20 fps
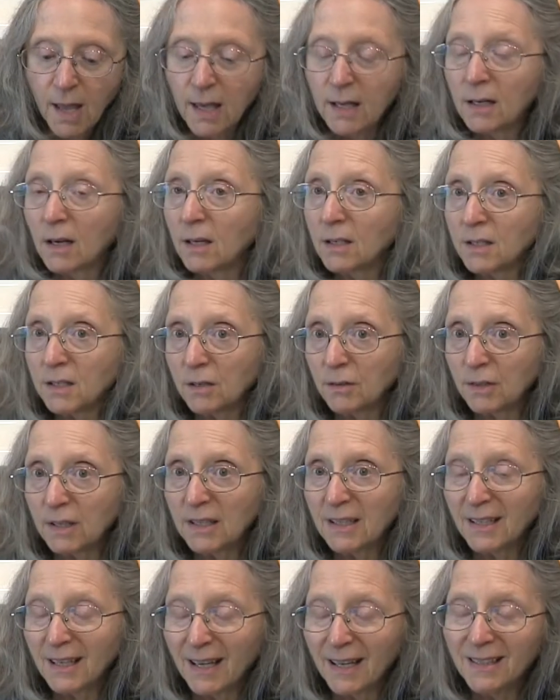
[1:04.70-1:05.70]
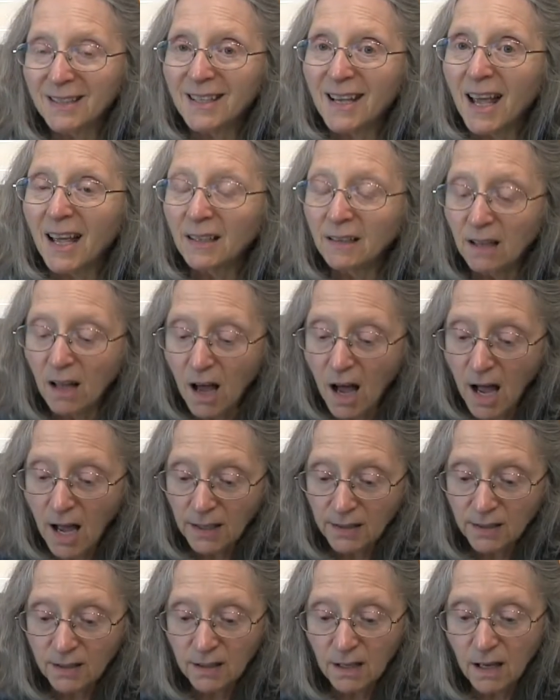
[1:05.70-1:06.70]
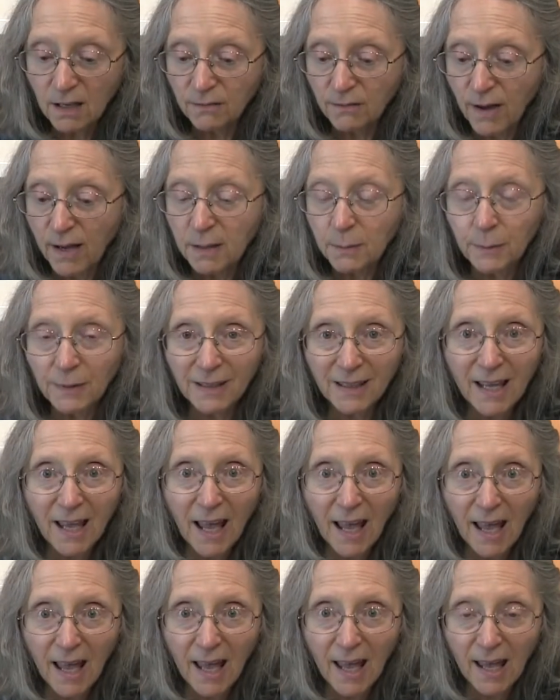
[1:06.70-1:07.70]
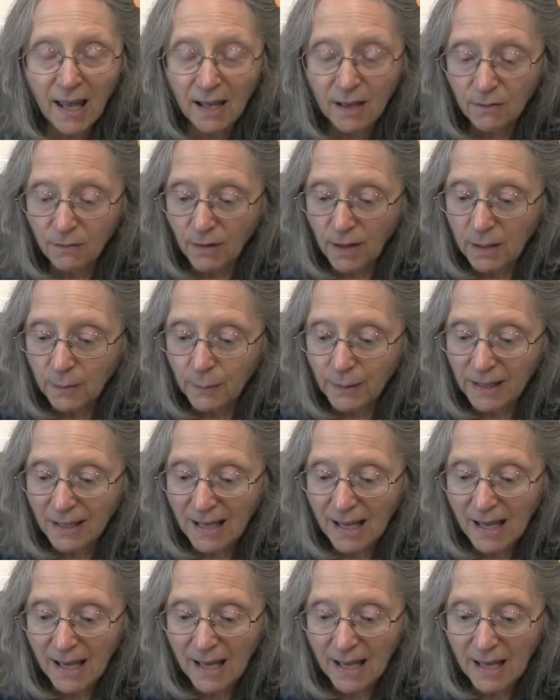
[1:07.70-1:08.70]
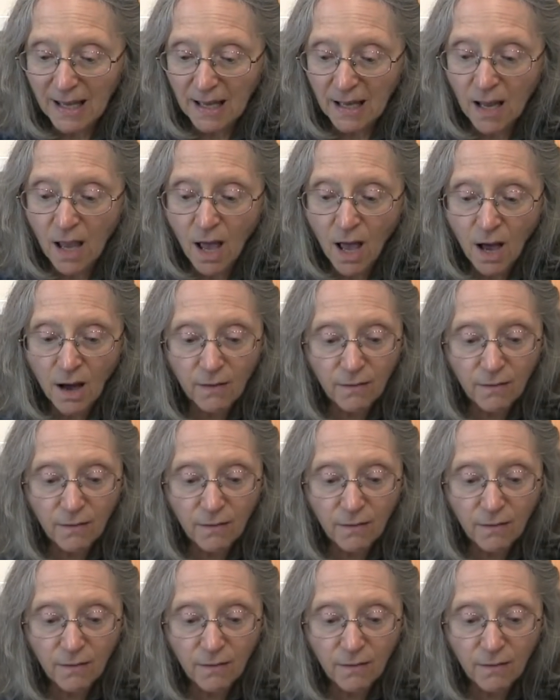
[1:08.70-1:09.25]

It also contains a lot of vitamin K, vitamin E,